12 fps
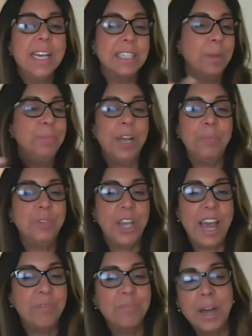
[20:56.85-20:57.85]
sometimes
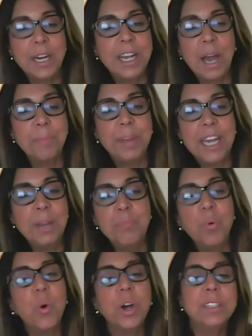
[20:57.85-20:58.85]
you have money coming
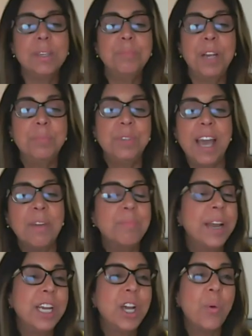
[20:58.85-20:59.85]
in more, sometimes you have
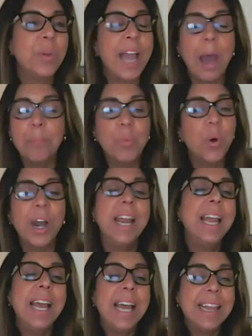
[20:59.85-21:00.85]
money going out more.